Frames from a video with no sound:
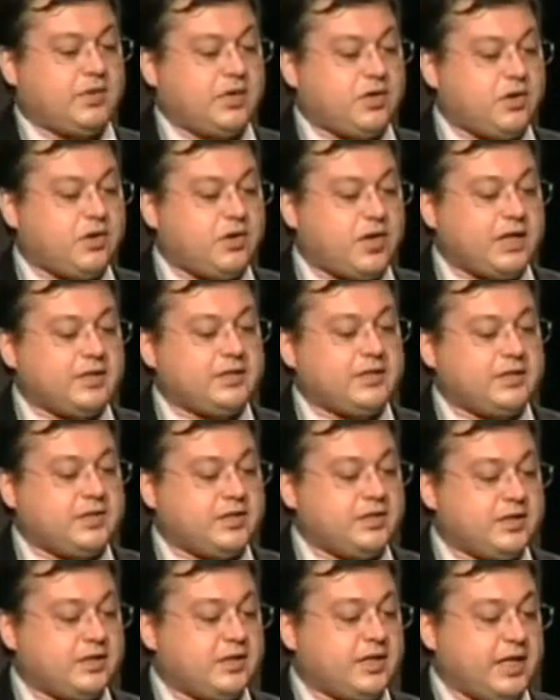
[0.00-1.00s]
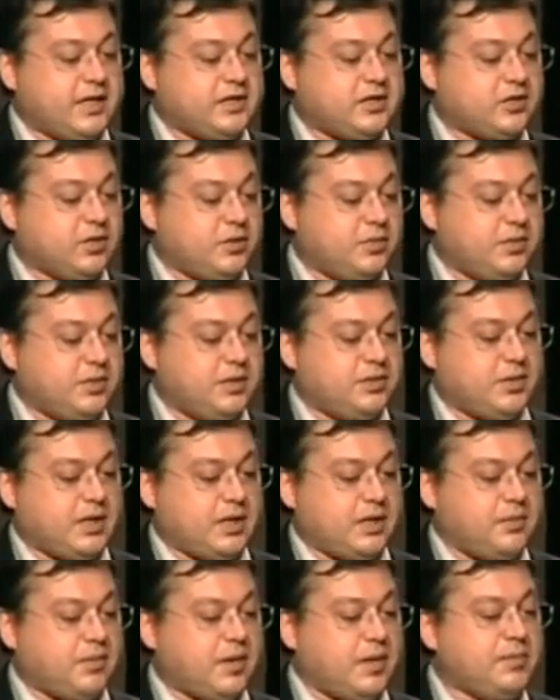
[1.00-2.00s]
recognized this is a desktop, that
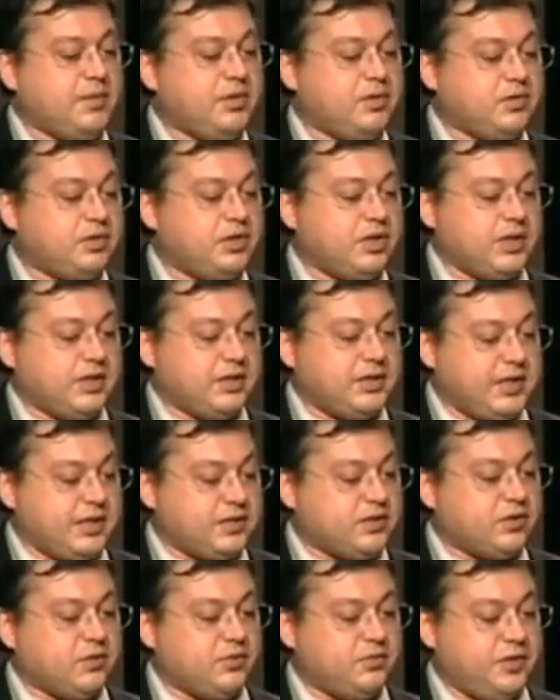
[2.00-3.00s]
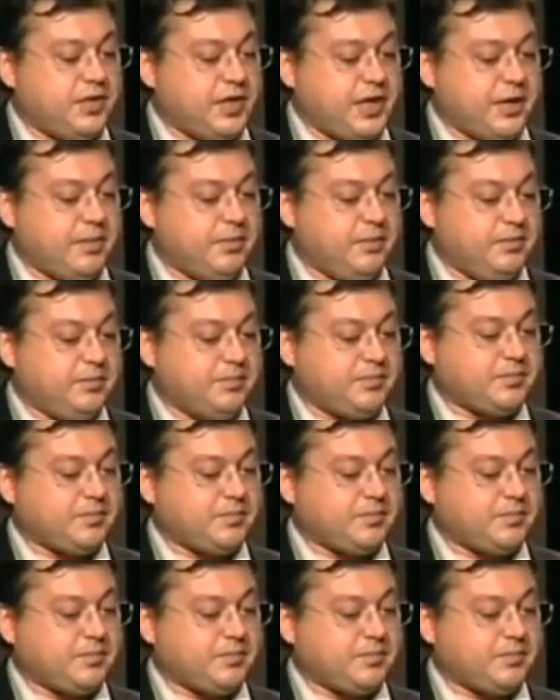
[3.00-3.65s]
I'm using a desktop VM,